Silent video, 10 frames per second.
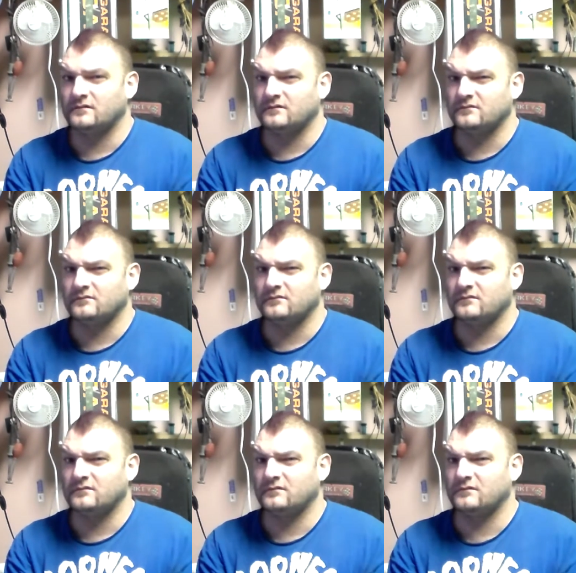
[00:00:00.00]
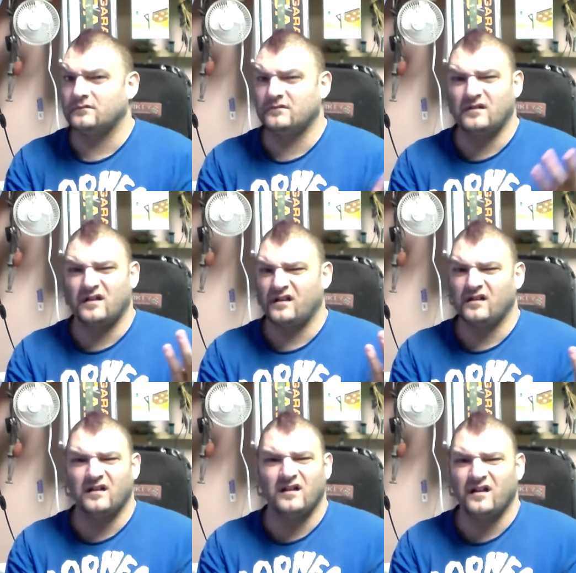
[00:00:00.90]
Nobody speaks.